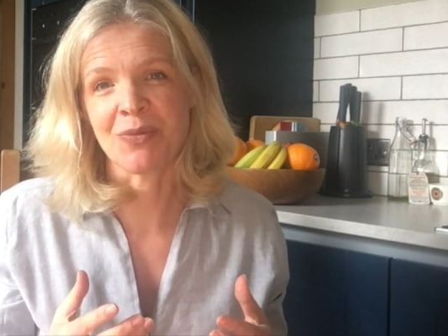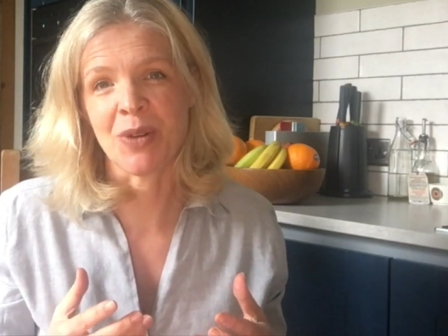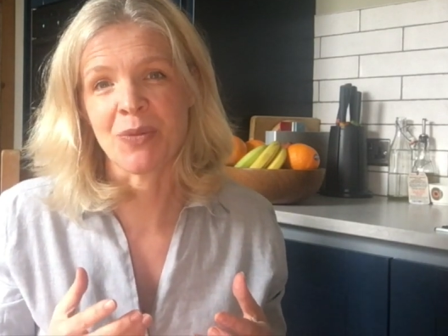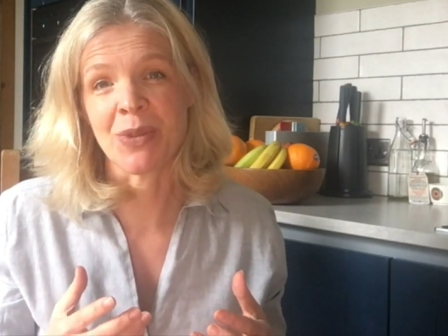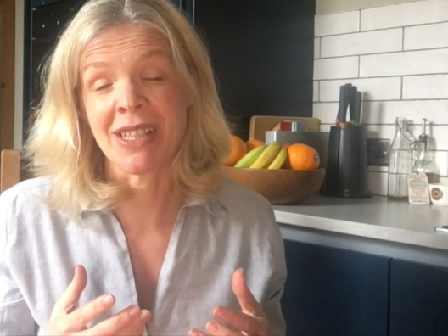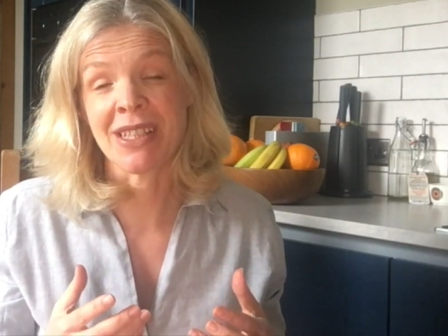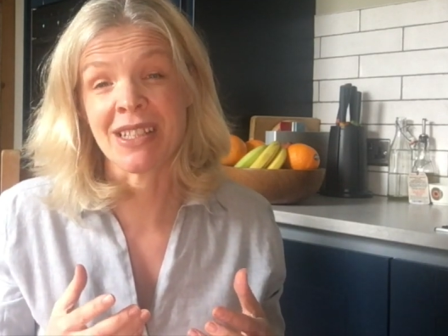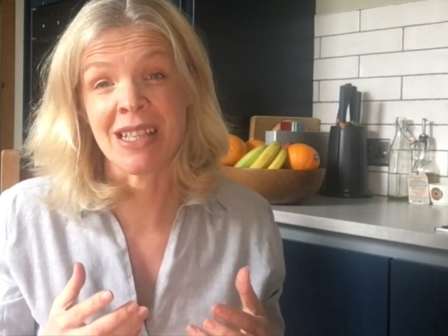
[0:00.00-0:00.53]
when
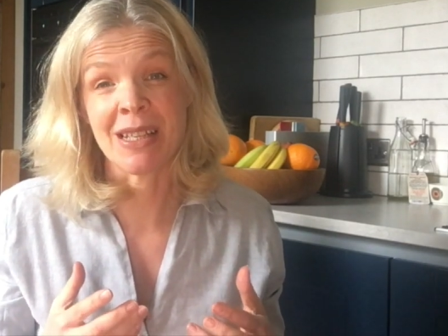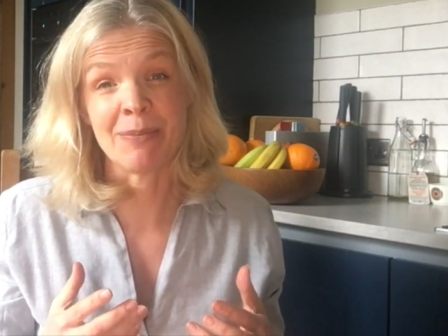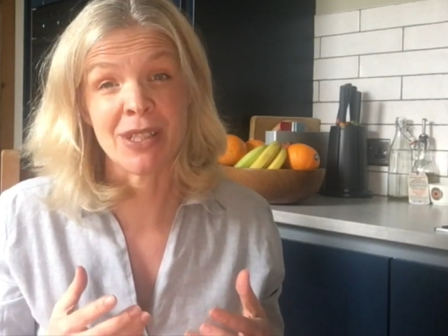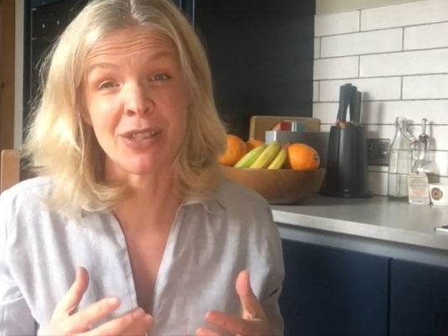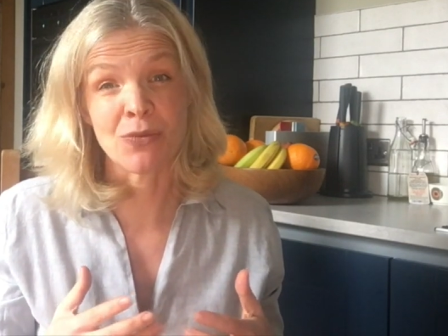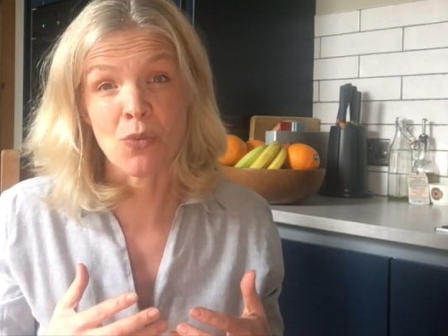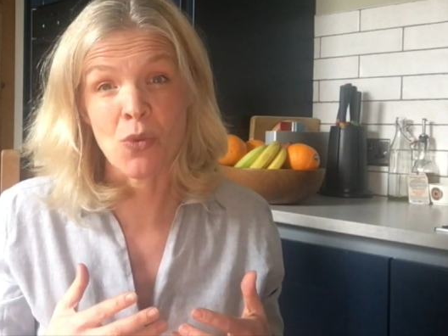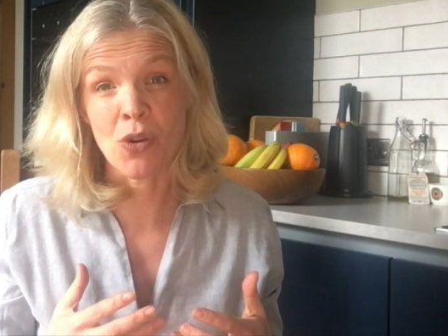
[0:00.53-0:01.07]
we sleep
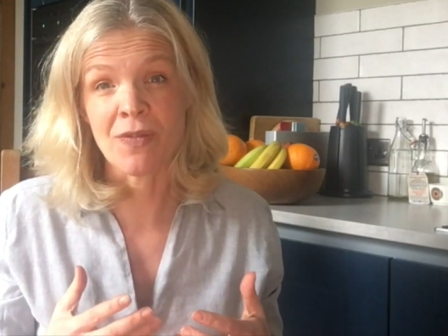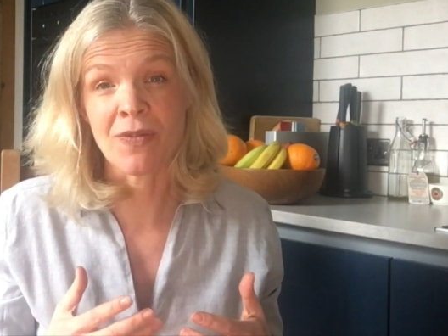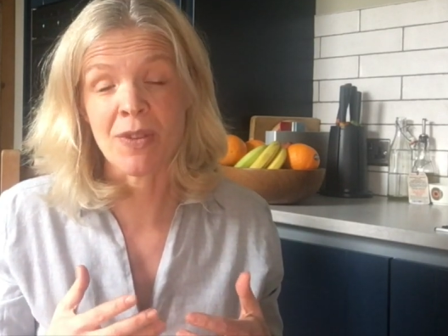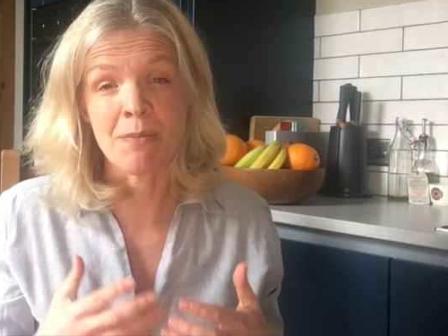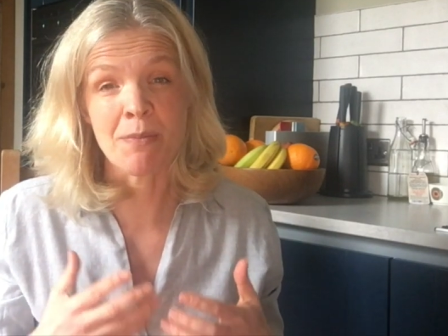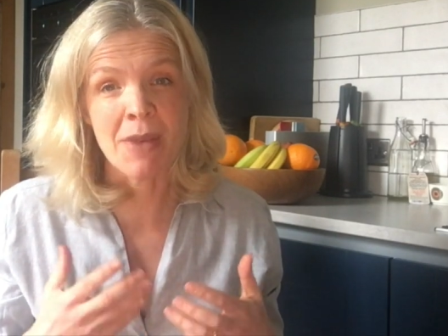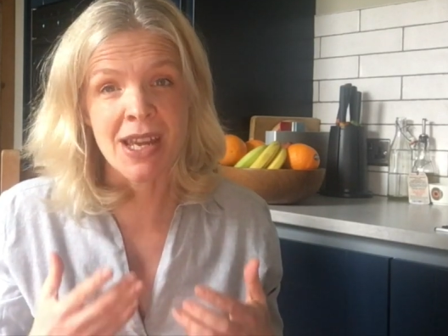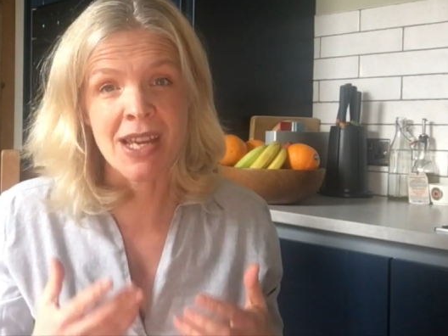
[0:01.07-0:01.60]
is one of the
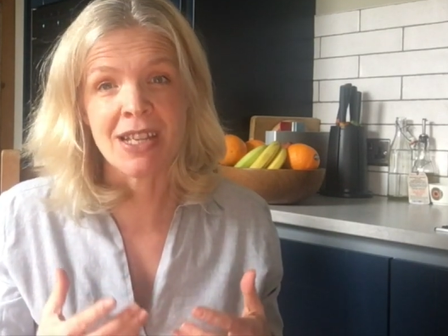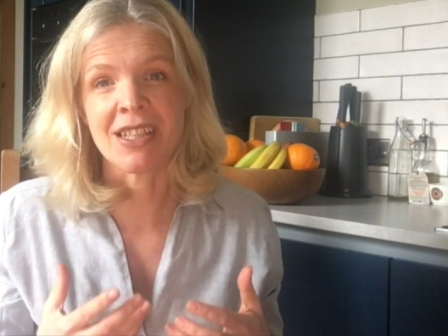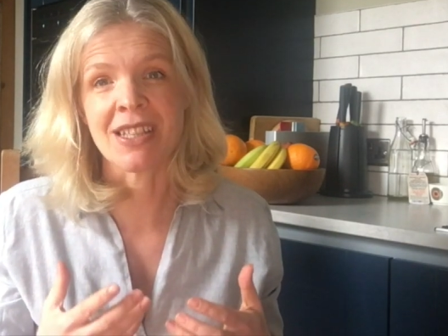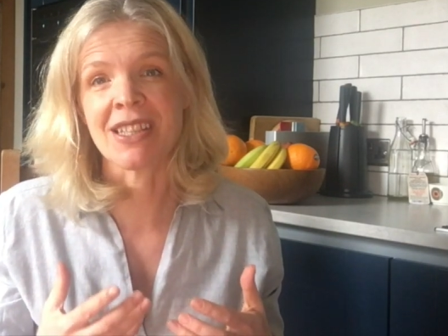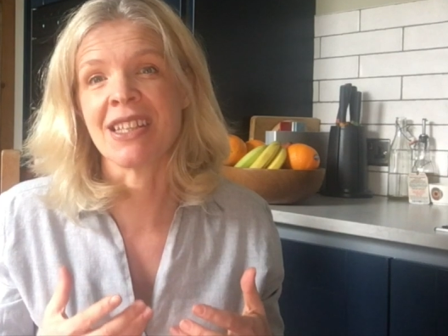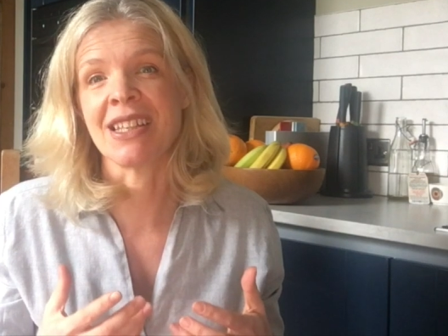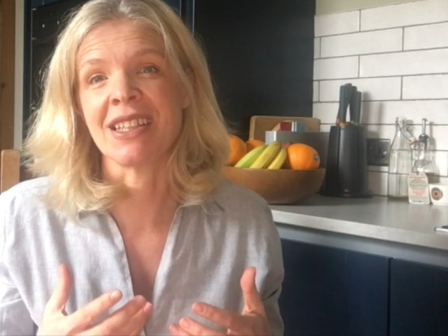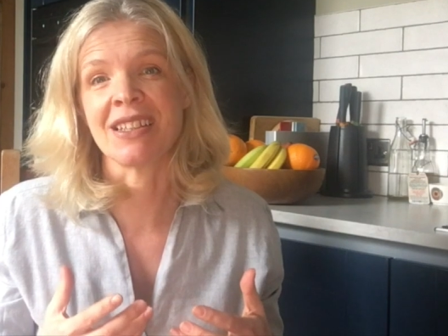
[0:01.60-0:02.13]
major
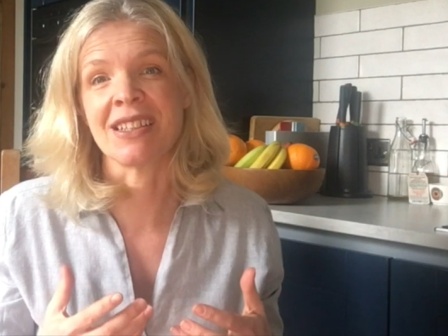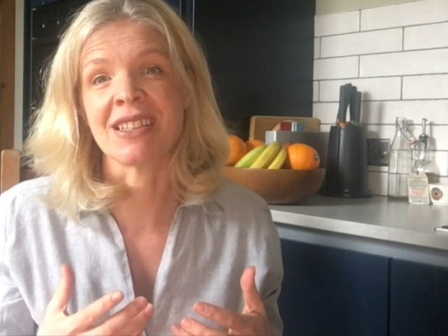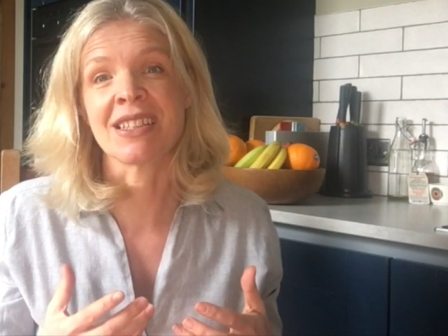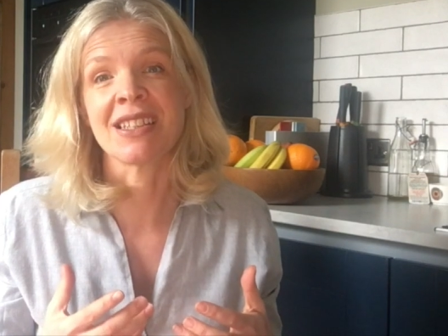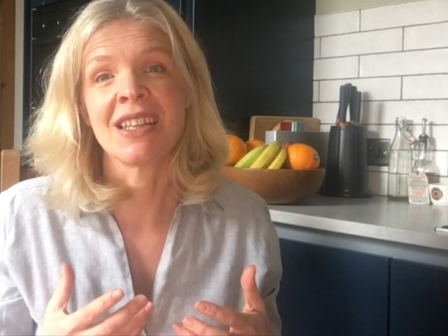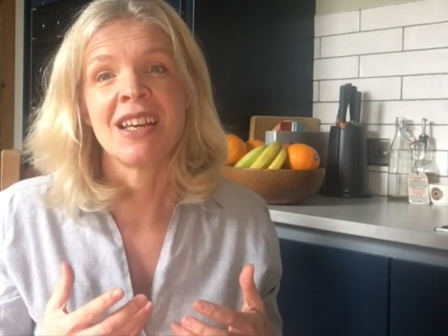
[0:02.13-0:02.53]
things